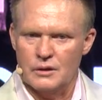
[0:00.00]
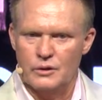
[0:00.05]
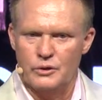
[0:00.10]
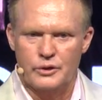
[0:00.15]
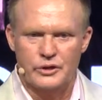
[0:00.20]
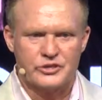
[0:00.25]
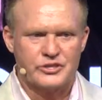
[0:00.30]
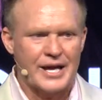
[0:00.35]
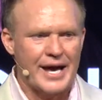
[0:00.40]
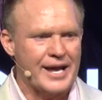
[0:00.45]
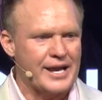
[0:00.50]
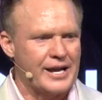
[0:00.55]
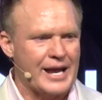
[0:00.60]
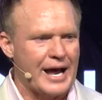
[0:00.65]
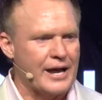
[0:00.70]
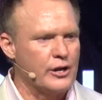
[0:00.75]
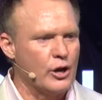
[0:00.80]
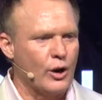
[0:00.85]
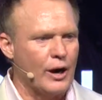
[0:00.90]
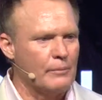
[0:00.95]
who decided,
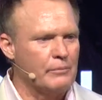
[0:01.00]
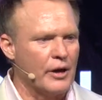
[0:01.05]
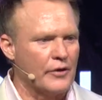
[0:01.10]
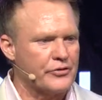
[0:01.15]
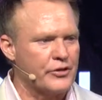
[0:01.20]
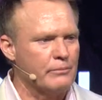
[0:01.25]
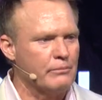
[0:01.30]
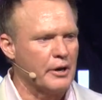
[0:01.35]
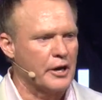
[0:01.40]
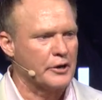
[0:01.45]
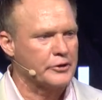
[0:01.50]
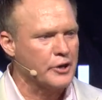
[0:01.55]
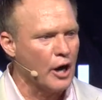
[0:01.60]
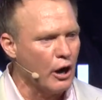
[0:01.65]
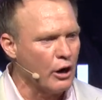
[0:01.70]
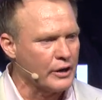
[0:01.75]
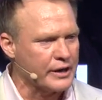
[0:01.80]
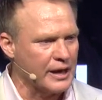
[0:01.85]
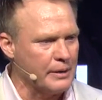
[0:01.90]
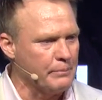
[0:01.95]
I know I'm nothing but a
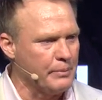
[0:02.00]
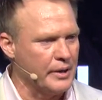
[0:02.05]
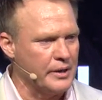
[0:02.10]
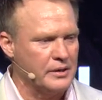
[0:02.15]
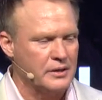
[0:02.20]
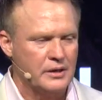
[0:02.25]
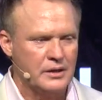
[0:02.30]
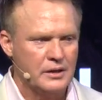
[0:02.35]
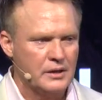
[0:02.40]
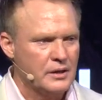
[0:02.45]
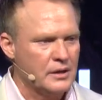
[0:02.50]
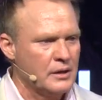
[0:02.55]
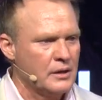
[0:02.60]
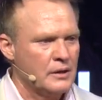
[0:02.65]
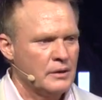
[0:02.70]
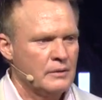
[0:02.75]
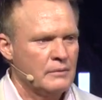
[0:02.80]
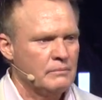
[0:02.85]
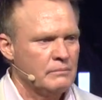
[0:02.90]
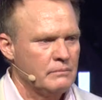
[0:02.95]
donkey, but
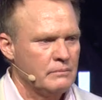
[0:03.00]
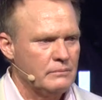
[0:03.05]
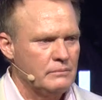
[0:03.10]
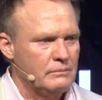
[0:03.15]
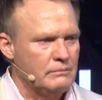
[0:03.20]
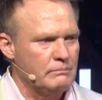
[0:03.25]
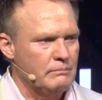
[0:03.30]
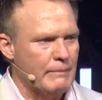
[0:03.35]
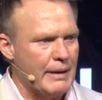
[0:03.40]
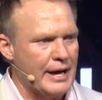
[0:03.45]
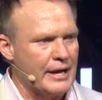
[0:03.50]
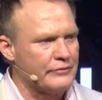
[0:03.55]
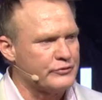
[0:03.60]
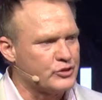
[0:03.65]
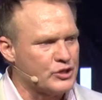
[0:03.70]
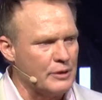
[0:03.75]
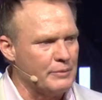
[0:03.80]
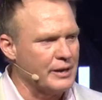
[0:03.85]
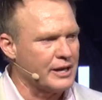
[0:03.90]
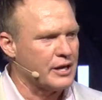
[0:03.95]
man,
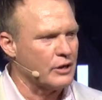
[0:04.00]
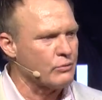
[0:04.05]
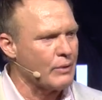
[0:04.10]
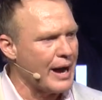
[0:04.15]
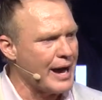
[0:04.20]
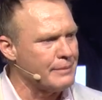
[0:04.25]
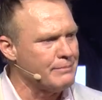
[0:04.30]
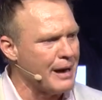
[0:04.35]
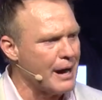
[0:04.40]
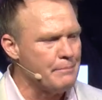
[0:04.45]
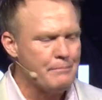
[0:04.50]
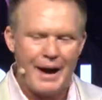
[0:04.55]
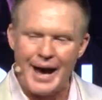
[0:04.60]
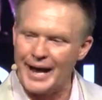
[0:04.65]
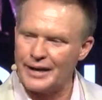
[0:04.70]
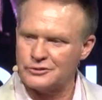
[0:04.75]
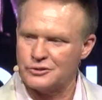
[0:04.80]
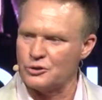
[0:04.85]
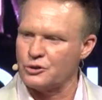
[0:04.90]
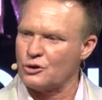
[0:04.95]
if Jimmy can ride my
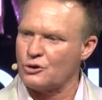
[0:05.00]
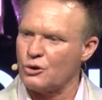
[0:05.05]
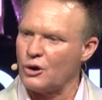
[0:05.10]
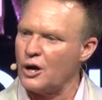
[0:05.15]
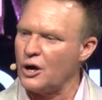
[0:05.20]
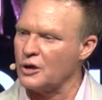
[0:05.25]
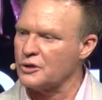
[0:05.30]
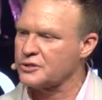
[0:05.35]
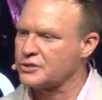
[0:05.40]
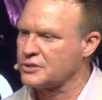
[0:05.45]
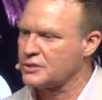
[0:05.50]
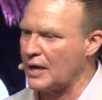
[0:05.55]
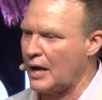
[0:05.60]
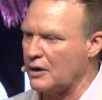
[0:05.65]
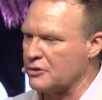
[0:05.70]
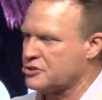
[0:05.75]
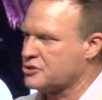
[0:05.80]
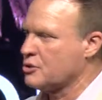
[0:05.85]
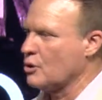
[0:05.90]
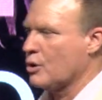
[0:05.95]
back to the cross,
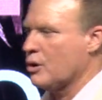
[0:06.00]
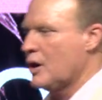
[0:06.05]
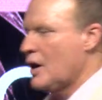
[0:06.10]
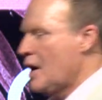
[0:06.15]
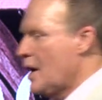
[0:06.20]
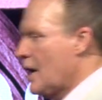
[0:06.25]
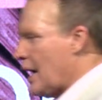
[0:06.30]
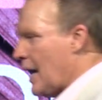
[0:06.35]
I'll sure